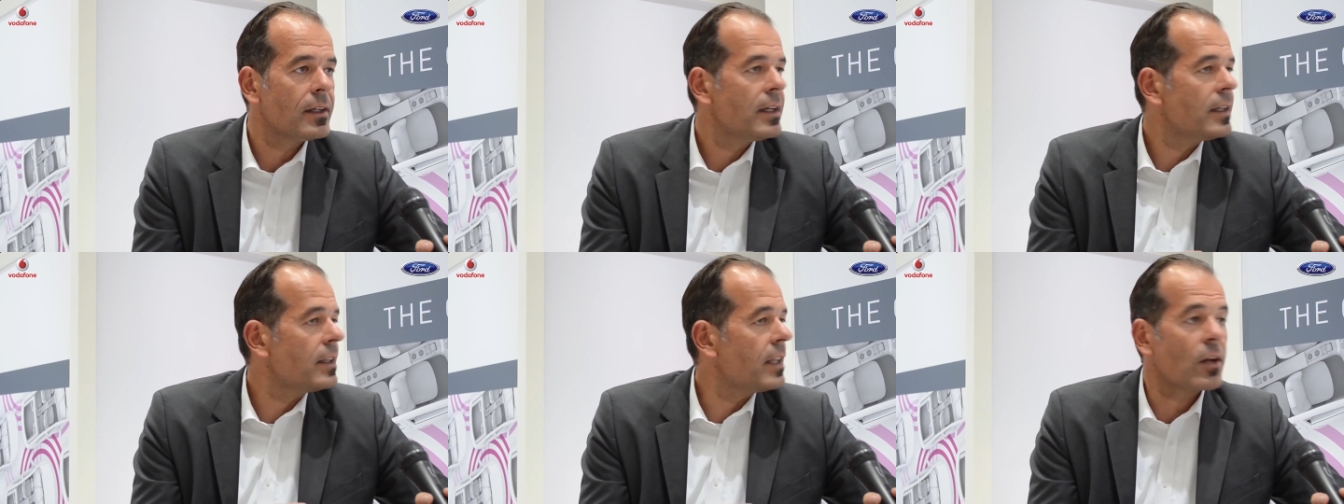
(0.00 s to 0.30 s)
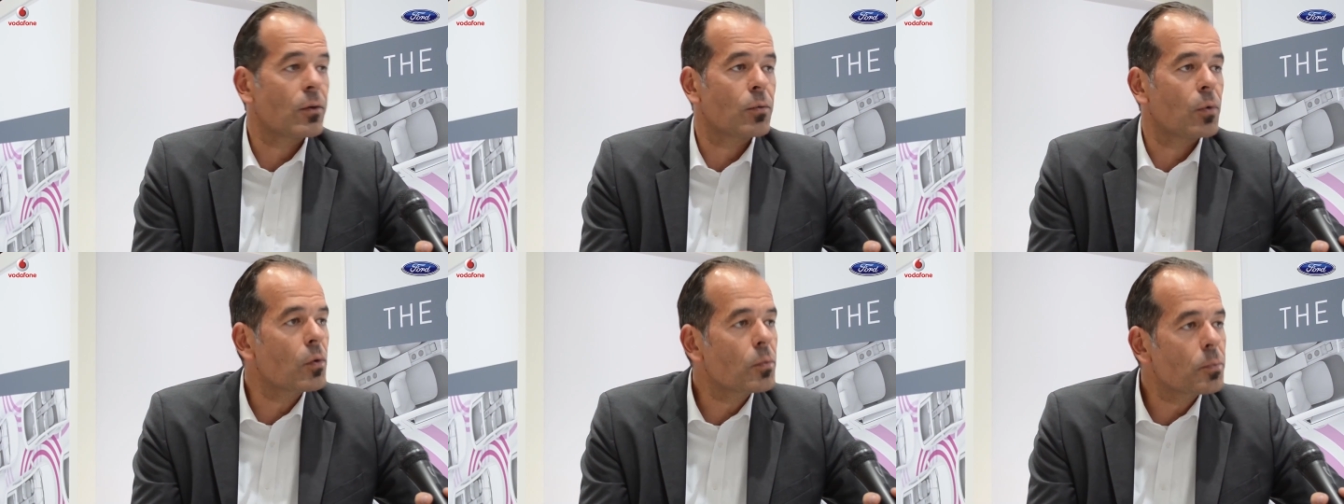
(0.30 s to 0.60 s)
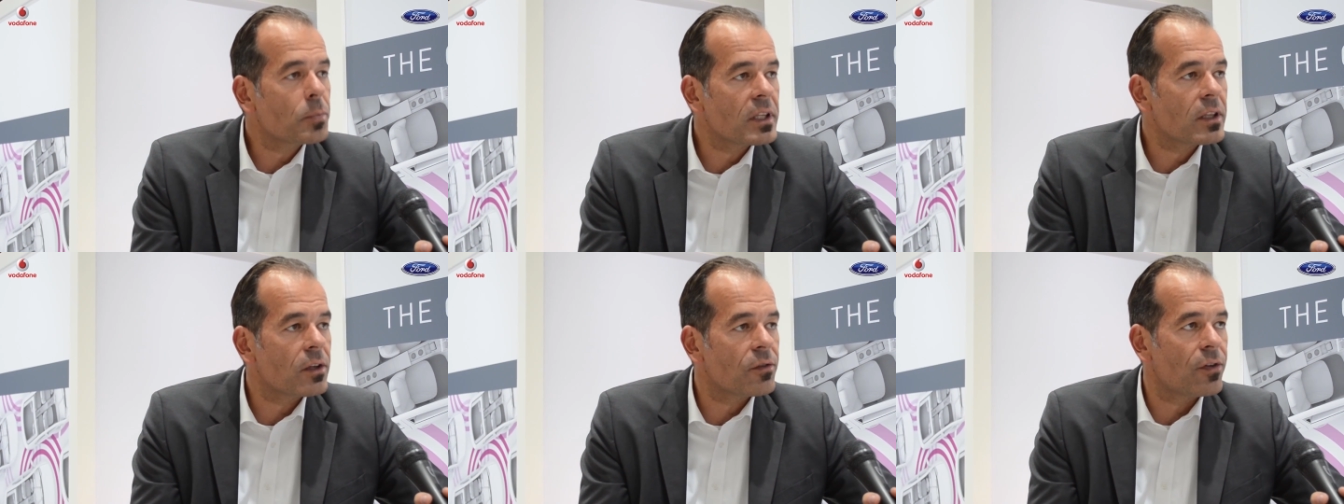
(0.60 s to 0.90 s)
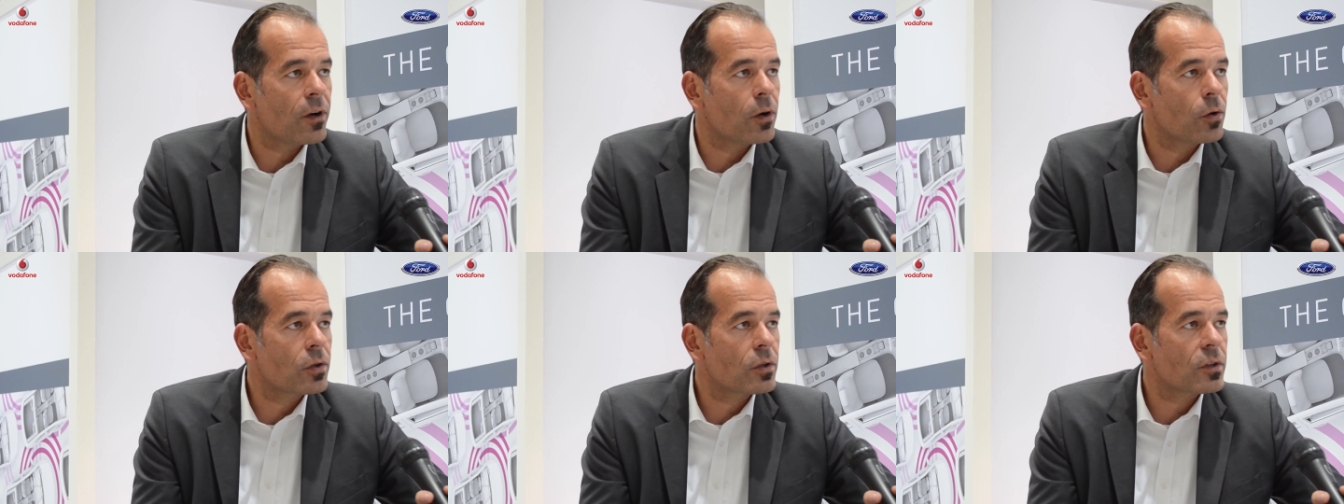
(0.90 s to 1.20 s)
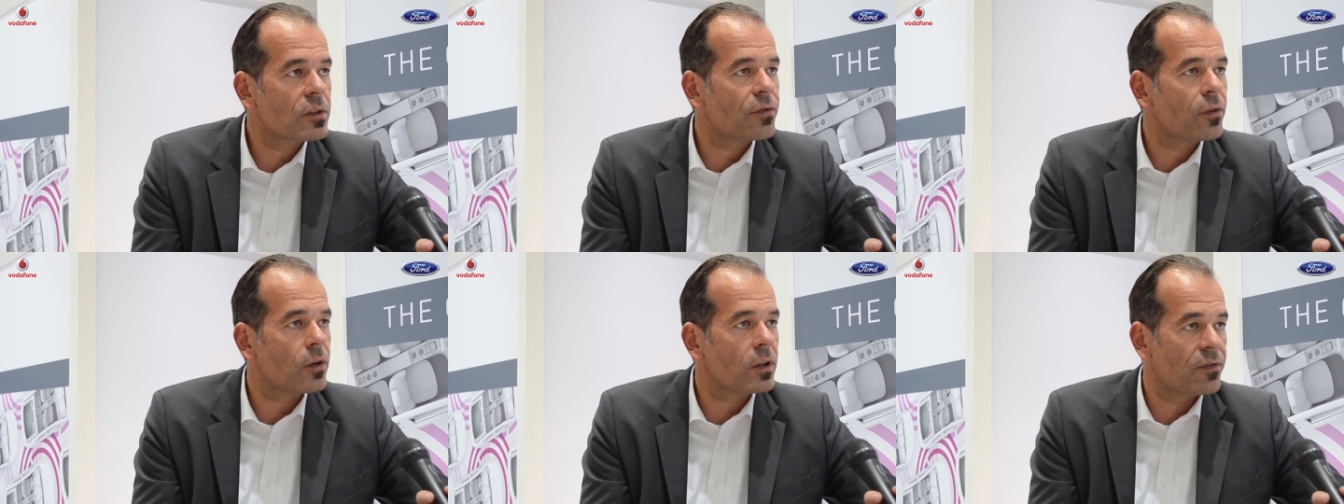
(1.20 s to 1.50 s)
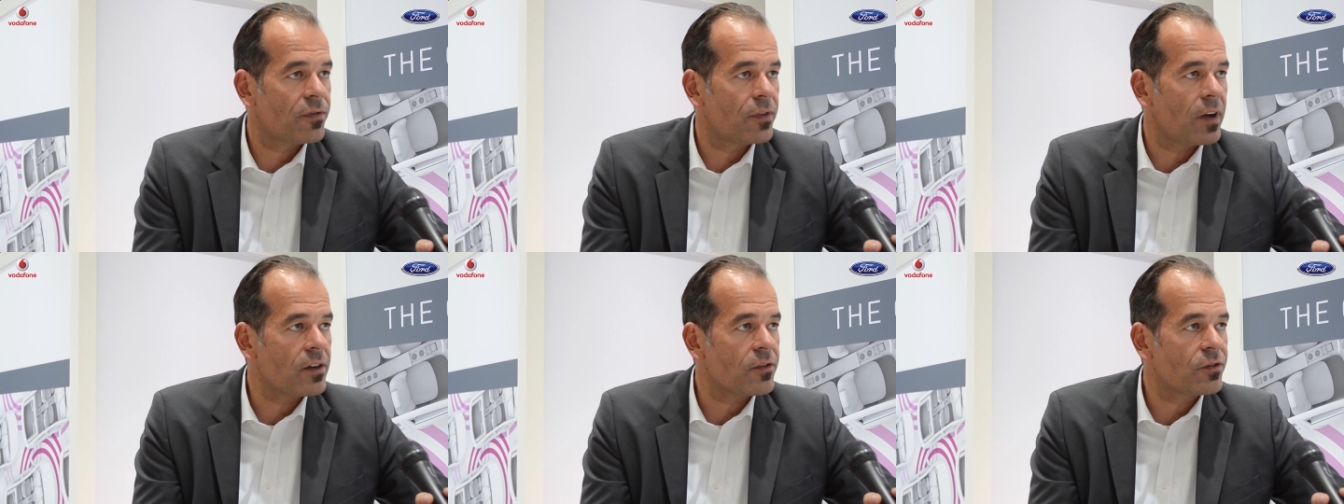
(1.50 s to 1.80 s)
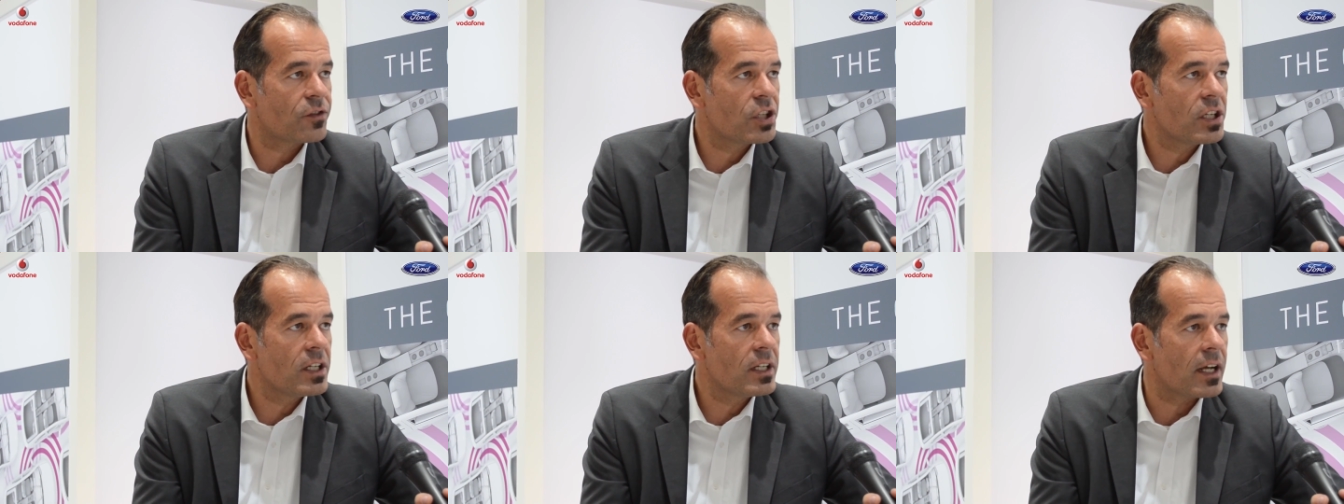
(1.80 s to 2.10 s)
That won't be the focus for the
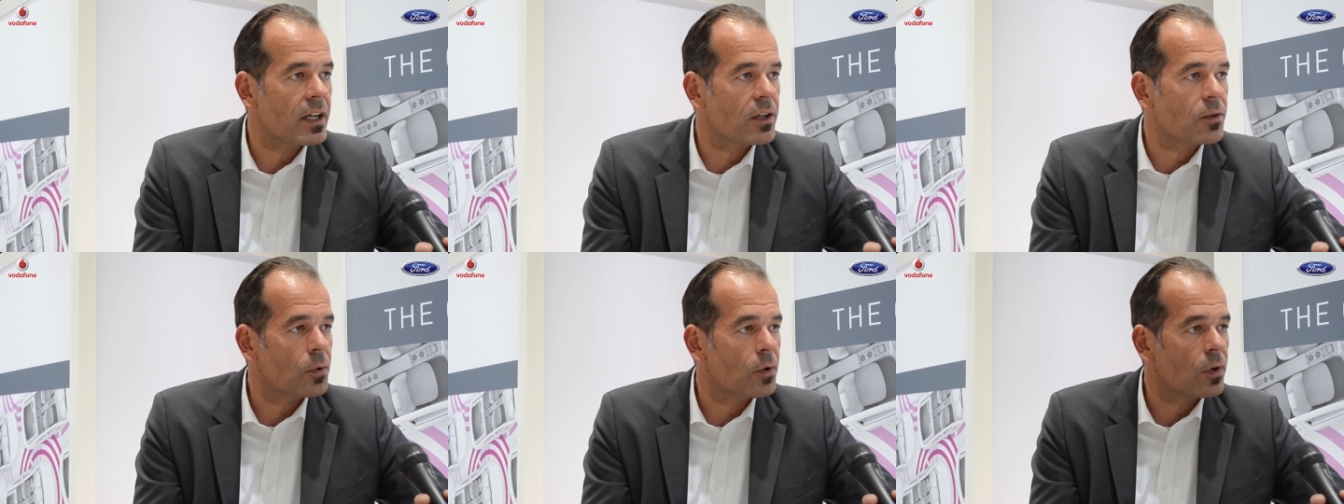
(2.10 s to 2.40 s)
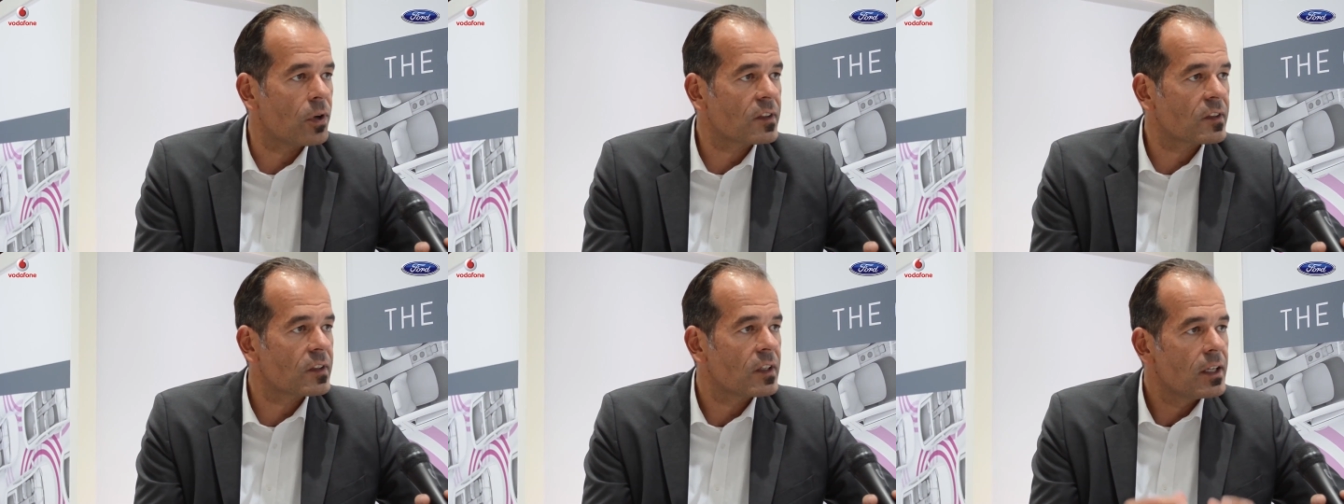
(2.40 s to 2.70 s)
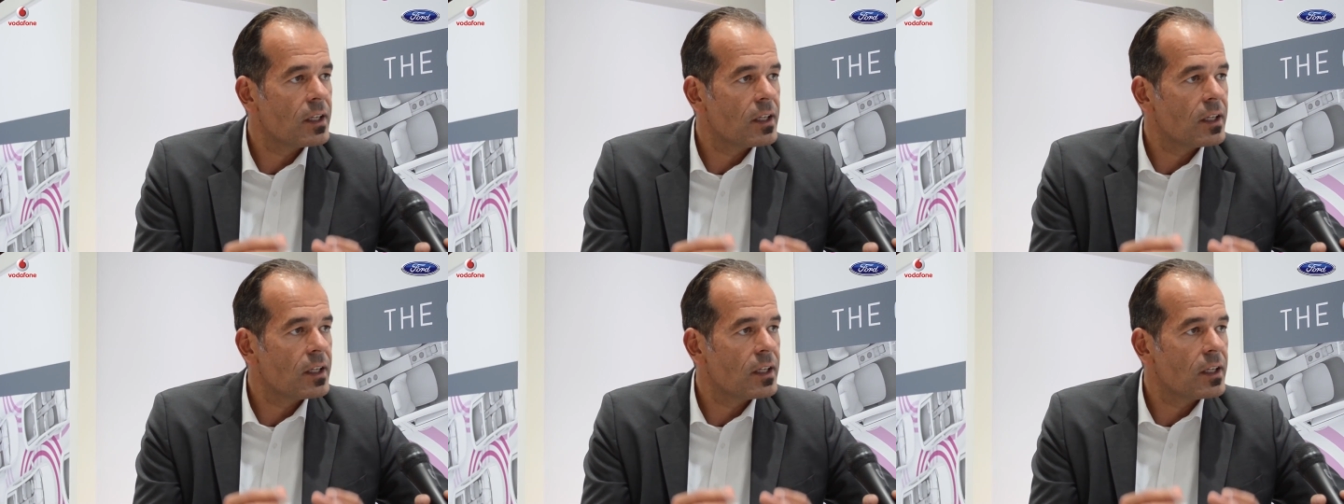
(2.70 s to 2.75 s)
5G networks.